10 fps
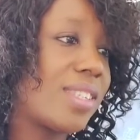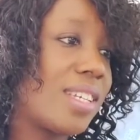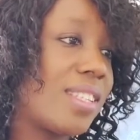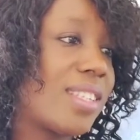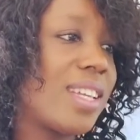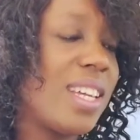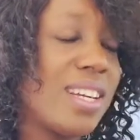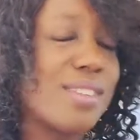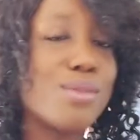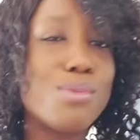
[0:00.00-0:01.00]
since the
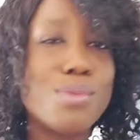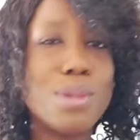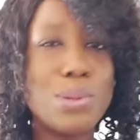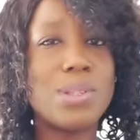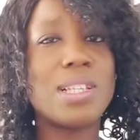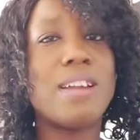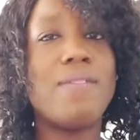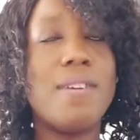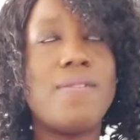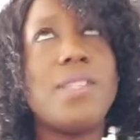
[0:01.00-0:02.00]
year
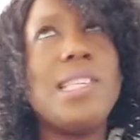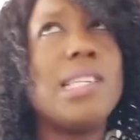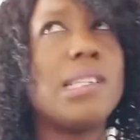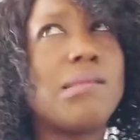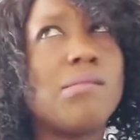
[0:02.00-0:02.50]
2015.